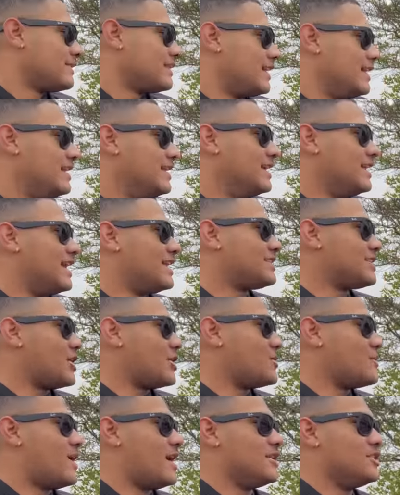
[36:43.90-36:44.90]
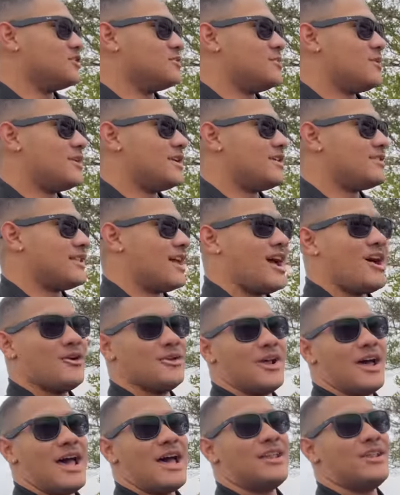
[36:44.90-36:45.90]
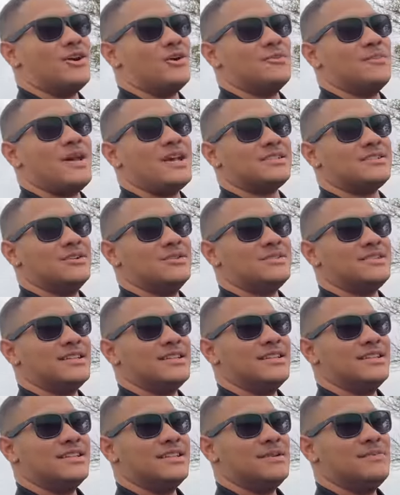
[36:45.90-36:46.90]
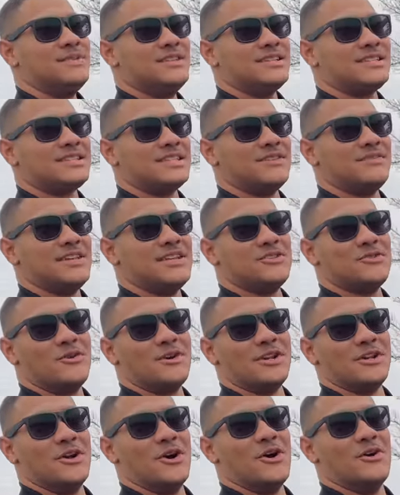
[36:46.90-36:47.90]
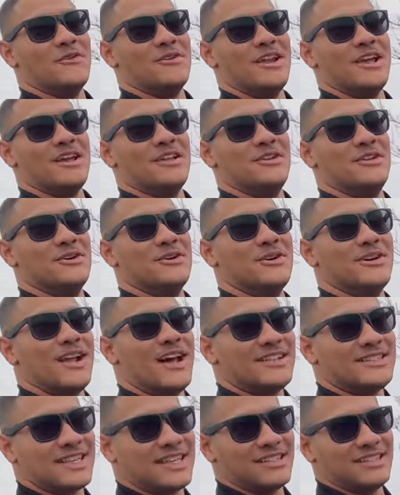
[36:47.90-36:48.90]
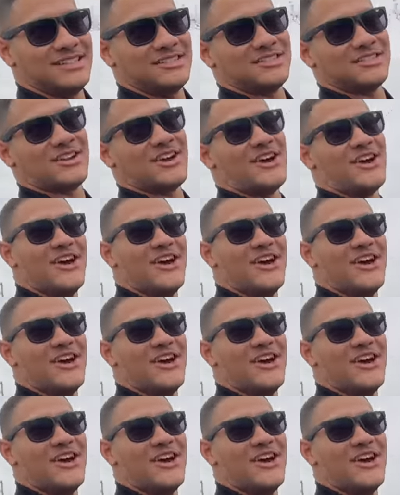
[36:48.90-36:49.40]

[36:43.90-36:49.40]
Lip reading: And then I thought about this morning. I was like, I don't know how long Matt's going to take. Let me just see if they just want to go over there and do it. I'll take Lisa's car.